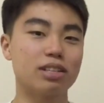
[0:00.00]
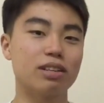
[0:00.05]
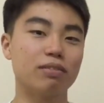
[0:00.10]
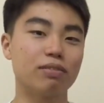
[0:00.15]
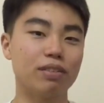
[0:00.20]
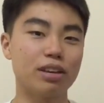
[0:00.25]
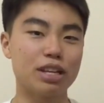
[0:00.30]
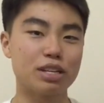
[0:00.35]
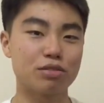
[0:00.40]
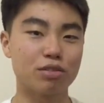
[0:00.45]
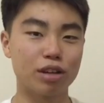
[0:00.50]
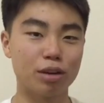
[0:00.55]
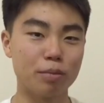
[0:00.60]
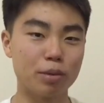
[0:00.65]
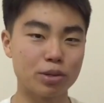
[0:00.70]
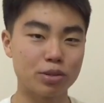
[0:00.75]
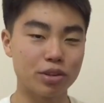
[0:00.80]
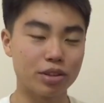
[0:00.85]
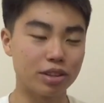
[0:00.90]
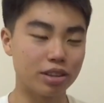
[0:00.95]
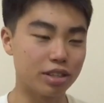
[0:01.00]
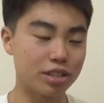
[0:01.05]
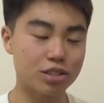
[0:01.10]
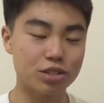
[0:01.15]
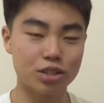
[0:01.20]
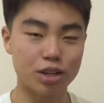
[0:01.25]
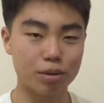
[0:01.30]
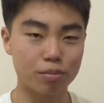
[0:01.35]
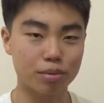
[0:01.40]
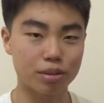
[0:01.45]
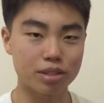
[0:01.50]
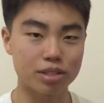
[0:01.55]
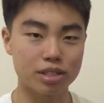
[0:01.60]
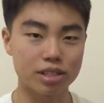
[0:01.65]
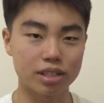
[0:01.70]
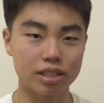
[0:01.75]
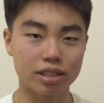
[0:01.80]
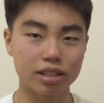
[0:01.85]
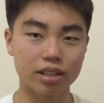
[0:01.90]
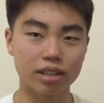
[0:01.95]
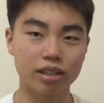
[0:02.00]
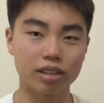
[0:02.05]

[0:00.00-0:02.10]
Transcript: to face Real Madrid this Champions League